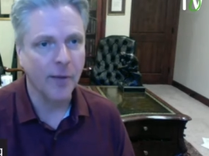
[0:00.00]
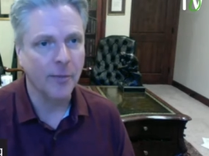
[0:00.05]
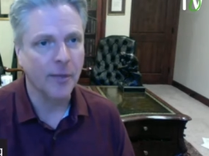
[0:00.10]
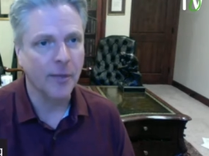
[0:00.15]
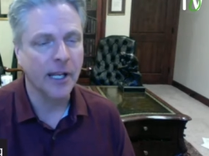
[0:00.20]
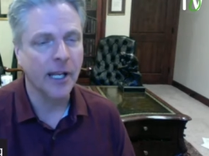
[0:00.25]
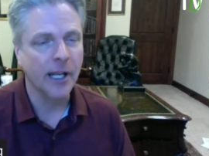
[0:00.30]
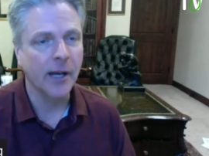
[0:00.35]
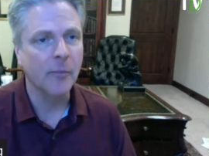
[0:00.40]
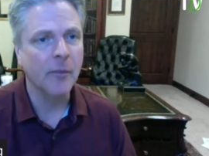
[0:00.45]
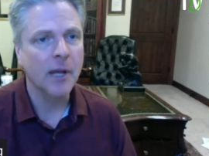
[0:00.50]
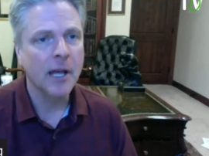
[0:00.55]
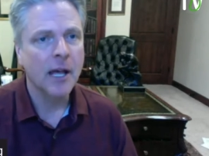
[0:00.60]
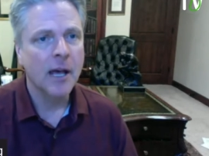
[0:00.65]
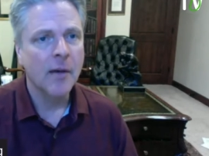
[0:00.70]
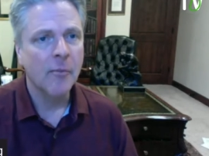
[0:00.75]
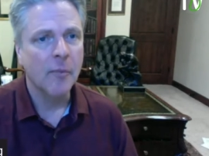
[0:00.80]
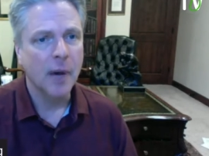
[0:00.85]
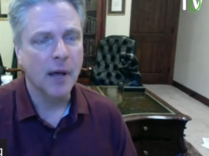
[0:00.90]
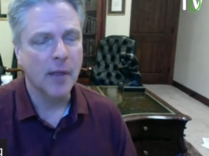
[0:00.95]
I am to him.
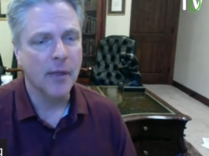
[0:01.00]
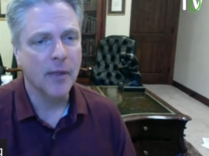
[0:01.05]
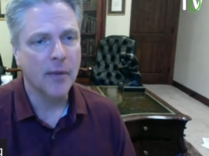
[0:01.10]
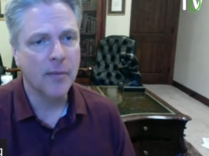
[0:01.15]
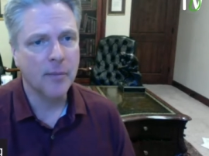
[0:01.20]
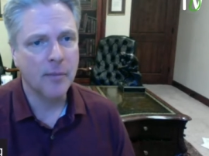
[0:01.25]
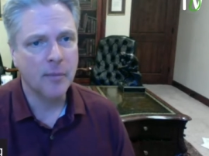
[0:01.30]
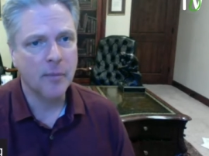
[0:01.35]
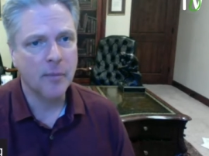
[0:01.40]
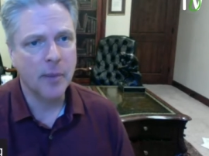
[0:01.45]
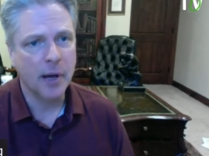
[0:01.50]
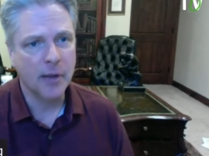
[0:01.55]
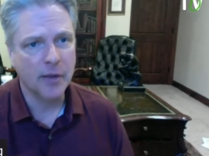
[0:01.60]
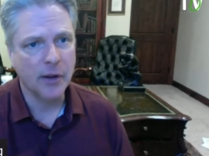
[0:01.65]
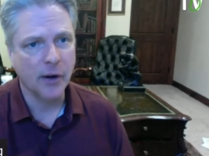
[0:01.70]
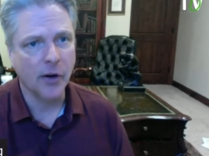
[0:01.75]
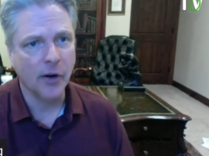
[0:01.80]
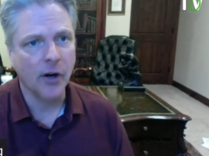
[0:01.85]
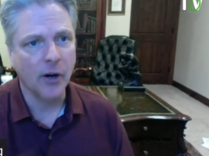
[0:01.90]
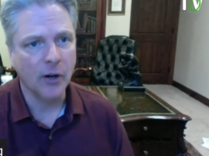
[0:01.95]
But but
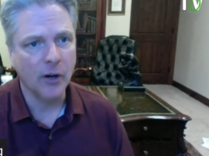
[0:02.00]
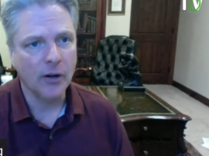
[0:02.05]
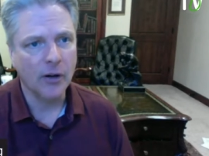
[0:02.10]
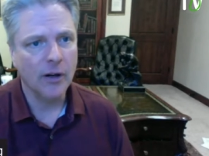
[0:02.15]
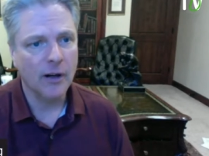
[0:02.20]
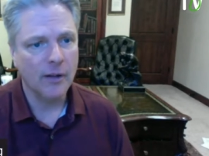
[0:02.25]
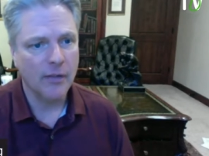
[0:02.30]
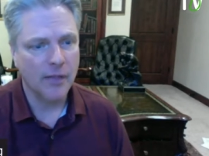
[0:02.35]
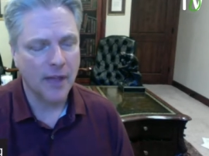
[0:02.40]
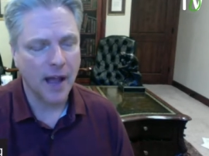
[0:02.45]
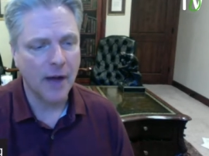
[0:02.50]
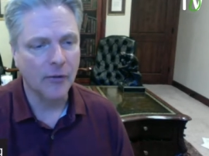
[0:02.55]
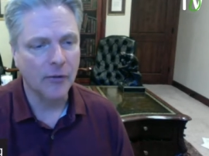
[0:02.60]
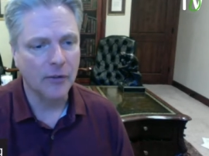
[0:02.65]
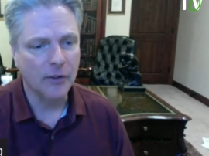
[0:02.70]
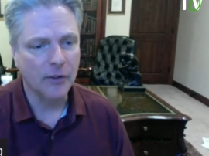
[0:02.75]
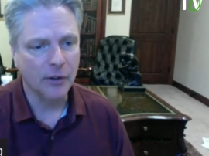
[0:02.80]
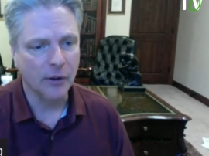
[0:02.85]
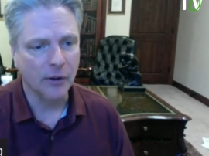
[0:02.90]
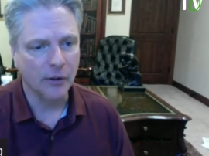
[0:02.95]
there are a
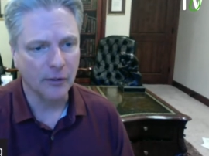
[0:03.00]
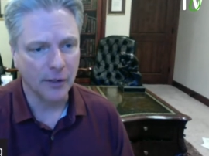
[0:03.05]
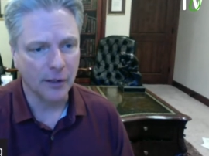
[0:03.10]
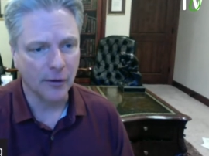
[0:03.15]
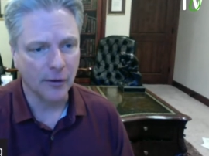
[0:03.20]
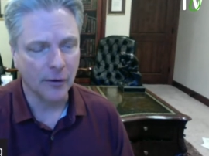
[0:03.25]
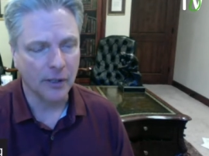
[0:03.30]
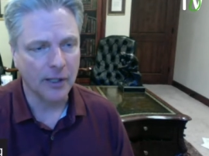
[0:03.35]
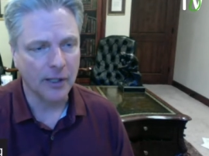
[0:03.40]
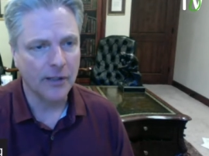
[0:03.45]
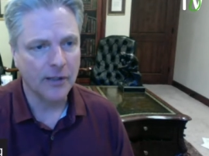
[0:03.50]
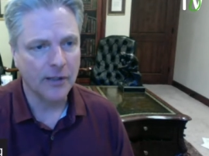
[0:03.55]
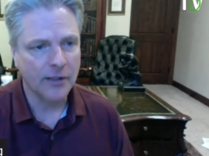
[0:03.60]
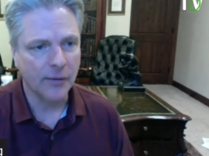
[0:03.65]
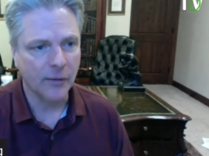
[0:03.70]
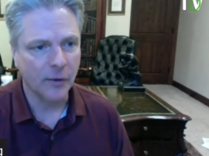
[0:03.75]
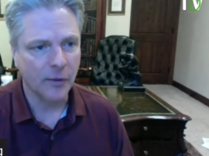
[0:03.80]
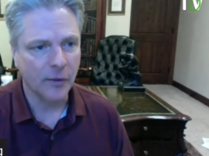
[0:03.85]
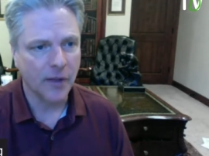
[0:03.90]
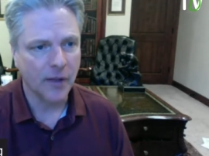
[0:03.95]
thou- there are literally several